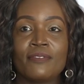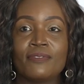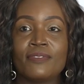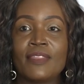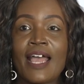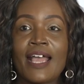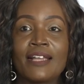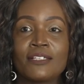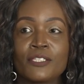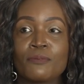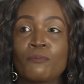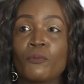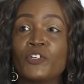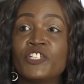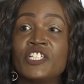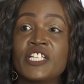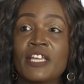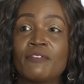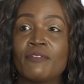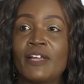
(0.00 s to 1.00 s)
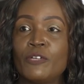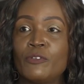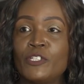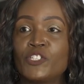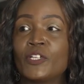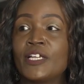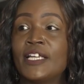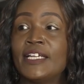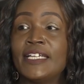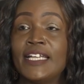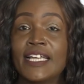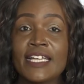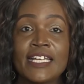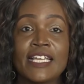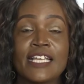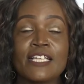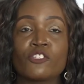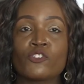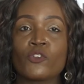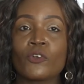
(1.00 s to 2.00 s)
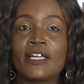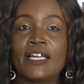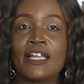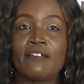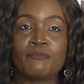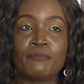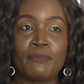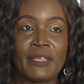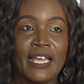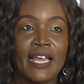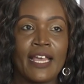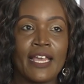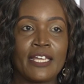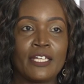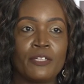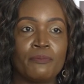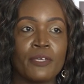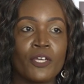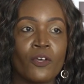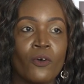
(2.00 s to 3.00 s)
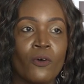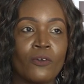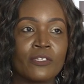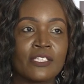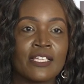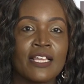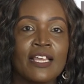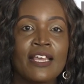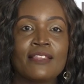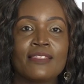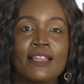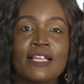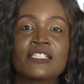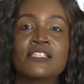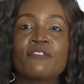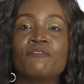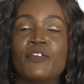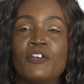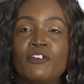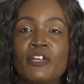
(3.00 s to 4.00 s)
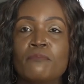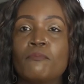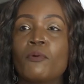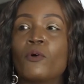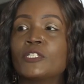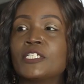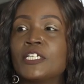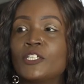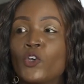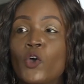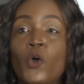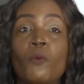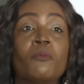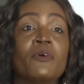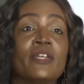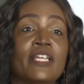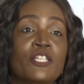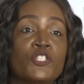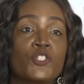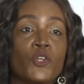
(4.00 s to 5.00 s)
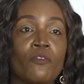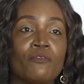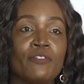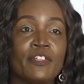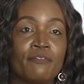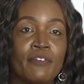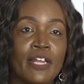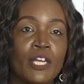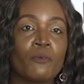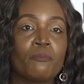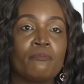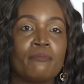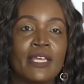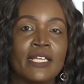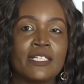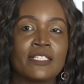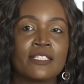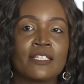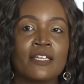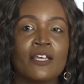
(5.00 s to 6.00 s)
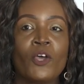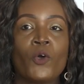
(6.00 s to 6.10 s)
that monitoring, evaluation, and learning is not left behind, because that's a very important component of development.